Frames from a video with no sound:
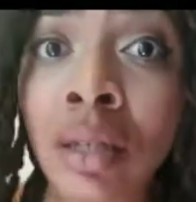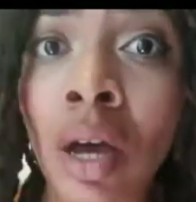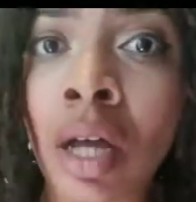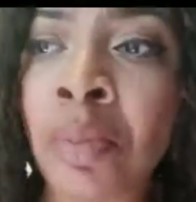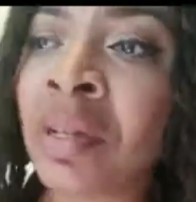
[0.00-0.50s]
to
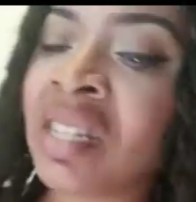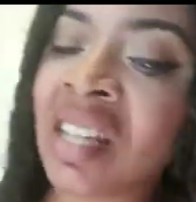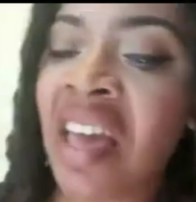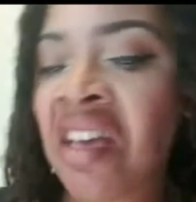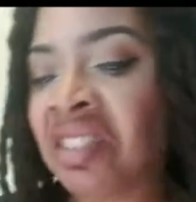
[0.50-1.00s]
call the police
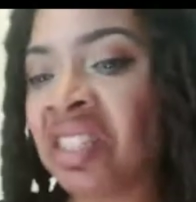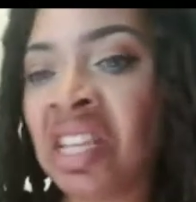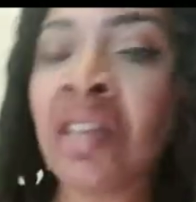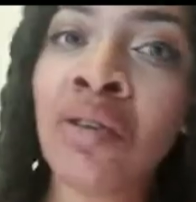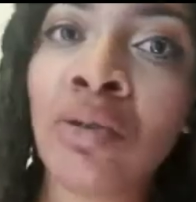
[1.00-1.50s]
and
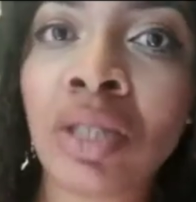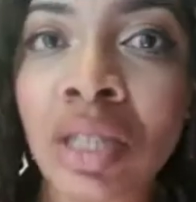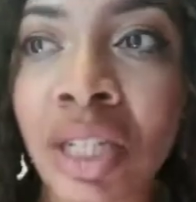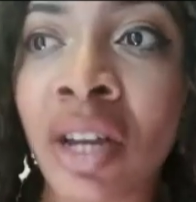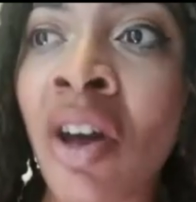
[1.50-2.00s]
send you
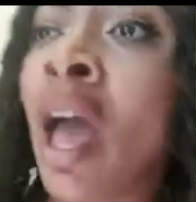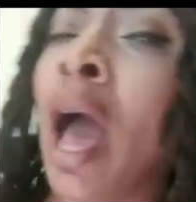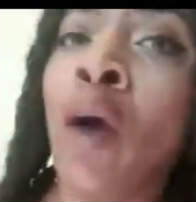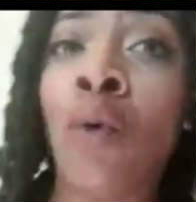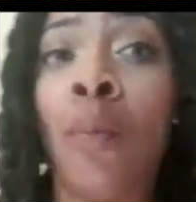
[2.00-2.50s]
to jail.
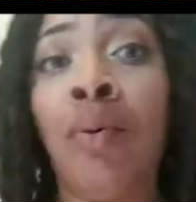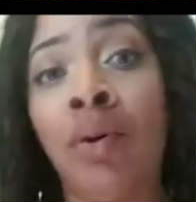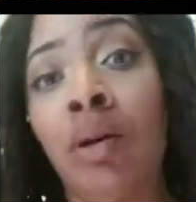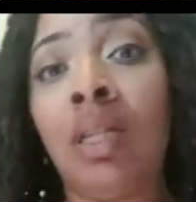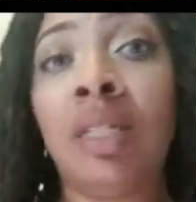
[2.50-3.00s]
I will
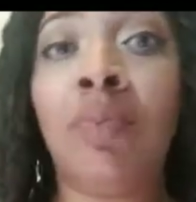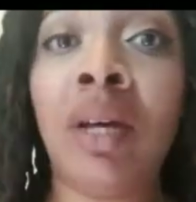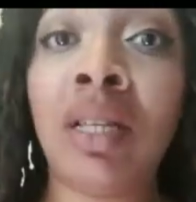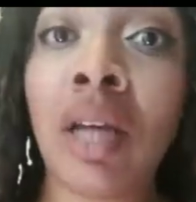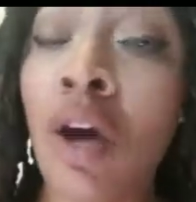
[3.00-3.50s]
pull this
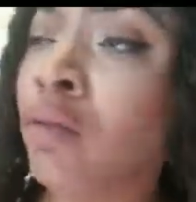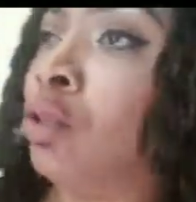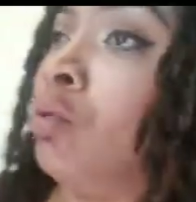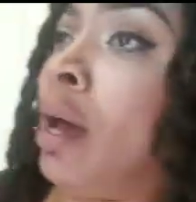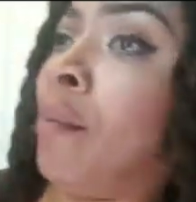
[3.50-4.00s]
bus over.
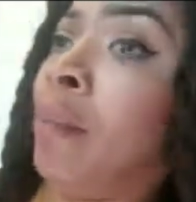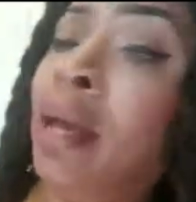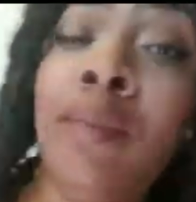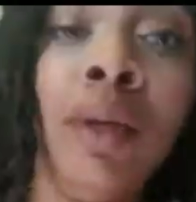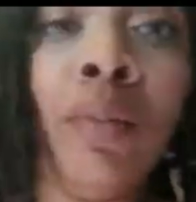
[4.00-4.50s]
Do not
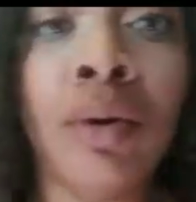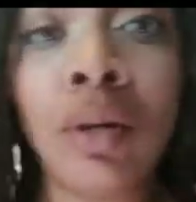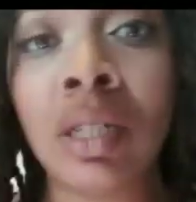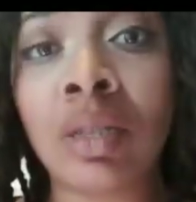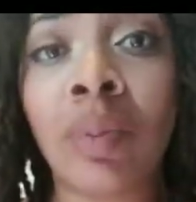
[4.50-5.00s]
make me
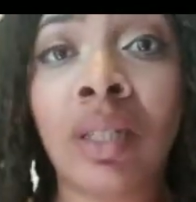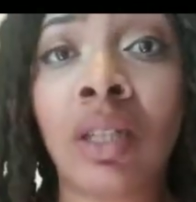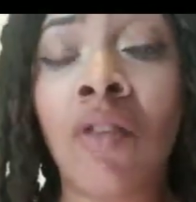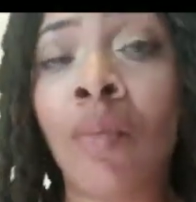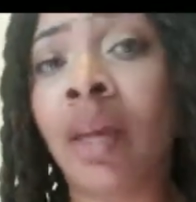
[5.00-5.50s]
pull this bus
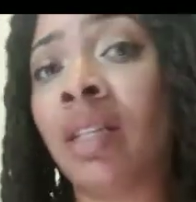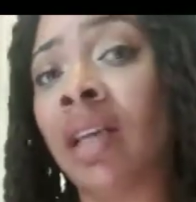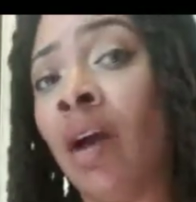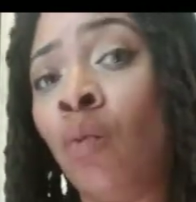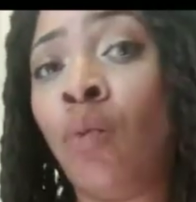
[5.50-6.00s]
over because
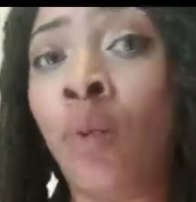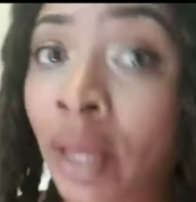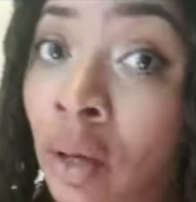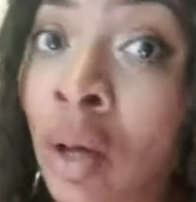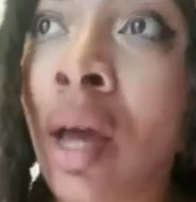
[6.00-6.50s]
I
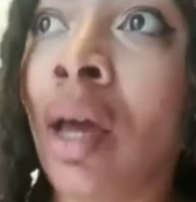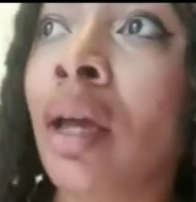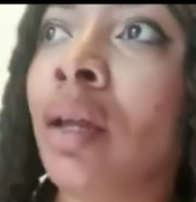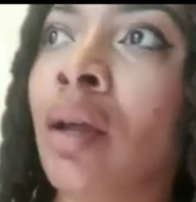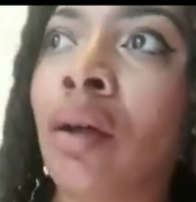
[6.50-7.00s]
will.
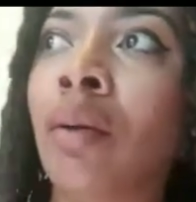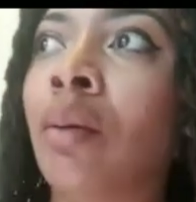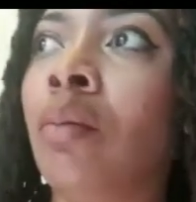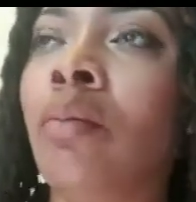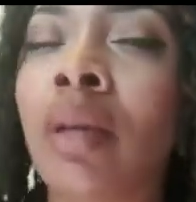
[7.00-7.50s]
And
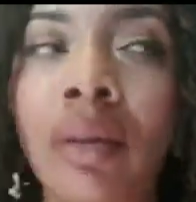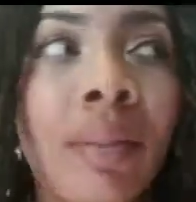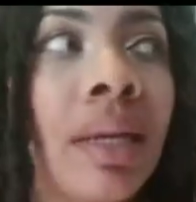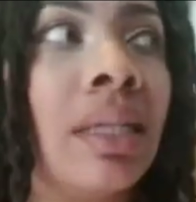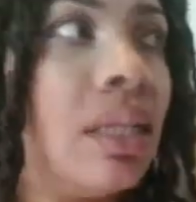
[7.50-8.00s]
me and my